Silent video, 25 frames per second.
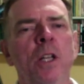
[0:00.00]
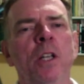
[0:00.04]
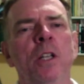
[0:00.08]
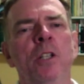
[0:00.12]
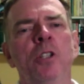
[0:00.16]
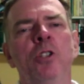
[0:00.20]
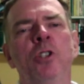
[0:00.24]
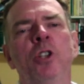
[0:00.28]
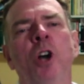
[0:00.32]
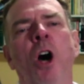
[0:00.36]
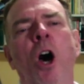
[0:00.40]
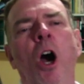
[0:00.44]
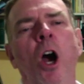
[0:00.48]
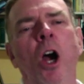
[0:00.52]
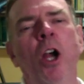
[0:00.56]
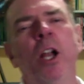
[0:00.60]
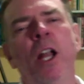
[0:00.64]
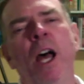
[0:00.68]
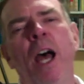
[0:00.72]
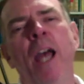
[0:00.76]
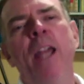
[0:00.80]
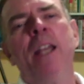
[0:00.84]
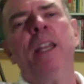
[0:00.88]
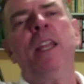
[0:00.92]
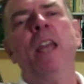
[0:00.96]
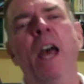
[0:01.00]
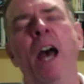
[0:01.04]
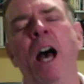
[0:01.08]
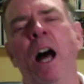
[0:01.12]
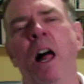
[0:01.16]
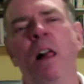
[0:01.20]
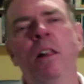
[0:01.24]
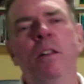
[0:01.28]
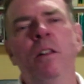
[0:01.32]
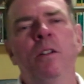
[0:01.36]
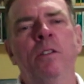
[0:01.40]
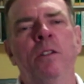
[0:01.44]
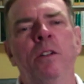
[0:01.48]
She's a hard-eyed
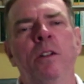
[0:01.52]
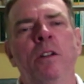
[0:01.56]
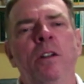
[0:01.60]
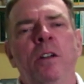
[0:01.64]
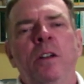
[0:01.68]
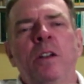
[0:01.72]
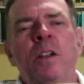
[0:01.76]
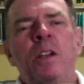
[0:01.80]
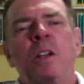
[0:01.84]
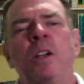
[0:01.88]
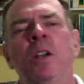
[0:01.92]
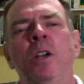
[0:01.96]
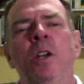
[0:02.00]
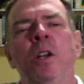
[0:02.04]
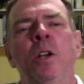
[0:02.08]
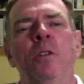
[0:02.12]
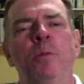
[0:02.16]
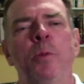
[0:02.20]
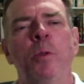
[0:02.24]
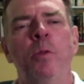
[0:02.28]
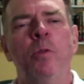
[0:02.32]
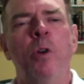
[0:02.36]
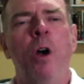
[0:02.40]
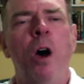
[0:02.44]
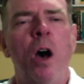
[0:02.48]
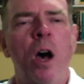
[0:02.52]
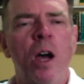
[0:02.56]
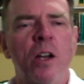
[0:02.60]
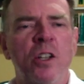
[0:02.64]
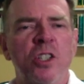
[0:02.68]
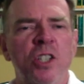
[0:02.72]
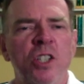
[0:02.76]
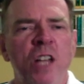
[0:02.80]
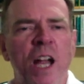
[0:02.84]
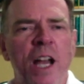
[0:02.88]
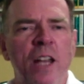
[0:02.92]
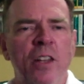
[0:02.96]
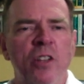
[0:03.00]
gal from the wrong
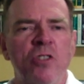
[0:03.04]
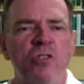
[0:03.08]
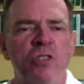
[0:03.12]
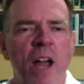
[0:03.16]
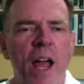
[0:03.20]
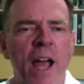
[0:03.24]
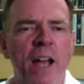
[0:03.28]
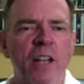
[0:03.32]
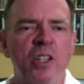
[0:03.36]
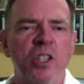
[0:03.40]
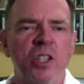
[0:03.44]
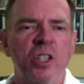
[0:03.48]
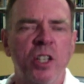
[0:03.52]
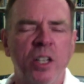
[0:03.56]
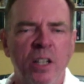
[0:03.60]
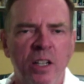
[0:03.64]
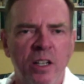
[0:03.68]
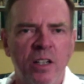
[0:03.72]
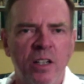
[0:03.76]
side of the tracks.